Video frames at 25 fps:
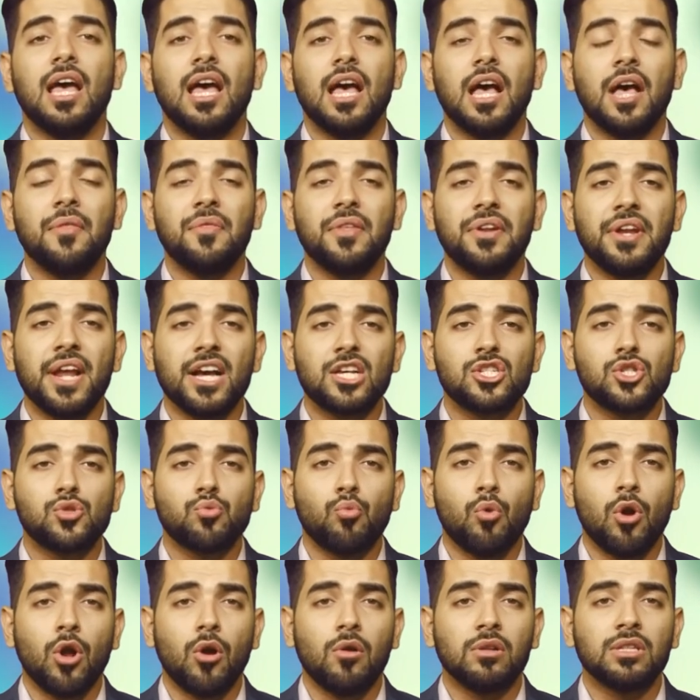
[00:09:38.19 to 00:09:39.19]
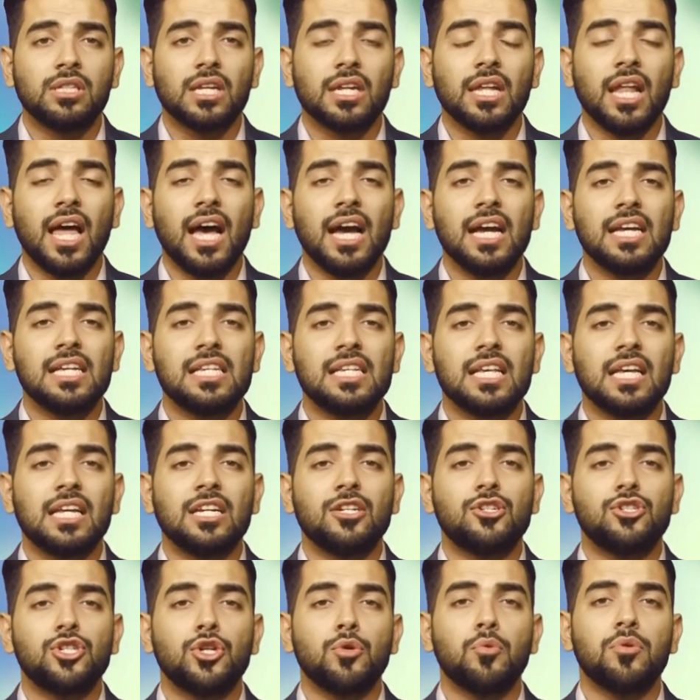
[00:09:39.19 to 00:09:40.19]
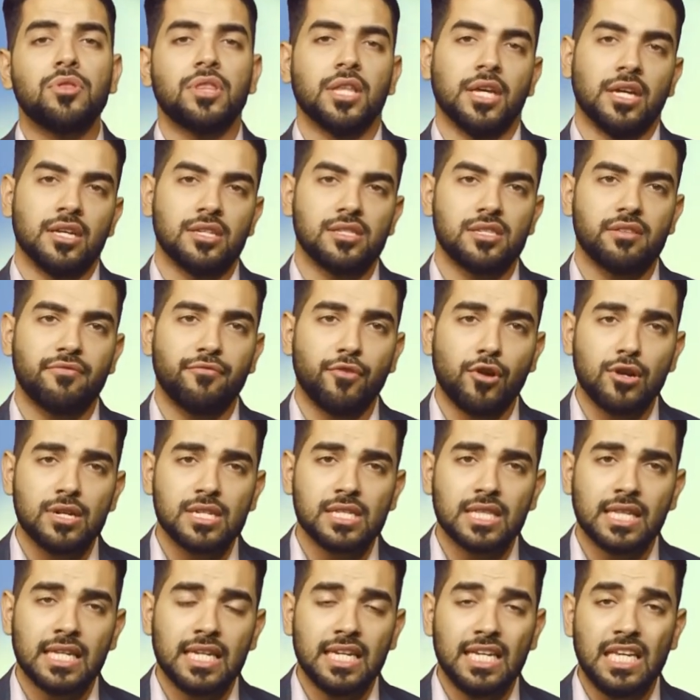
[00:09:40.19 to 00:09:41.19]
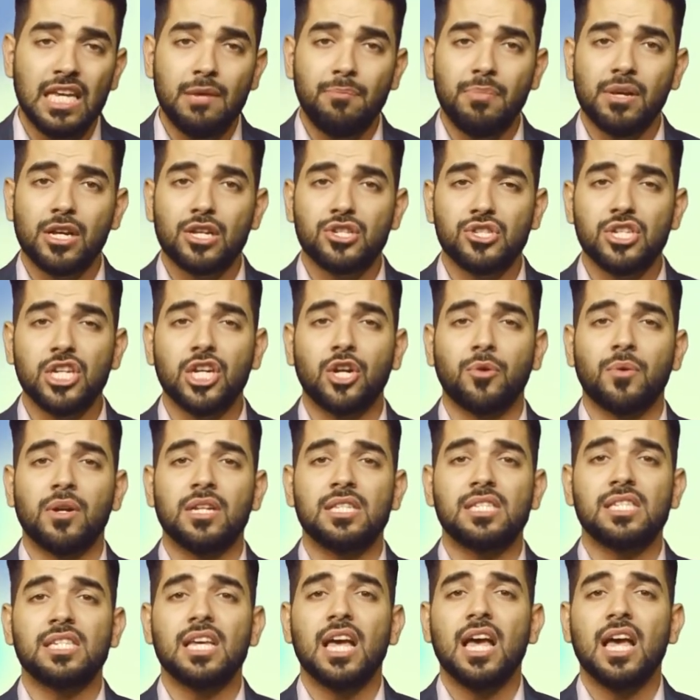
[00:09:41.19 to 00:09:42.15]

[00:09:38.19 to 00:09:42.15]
and the next world lie in two things. Firstly, keeping secrets,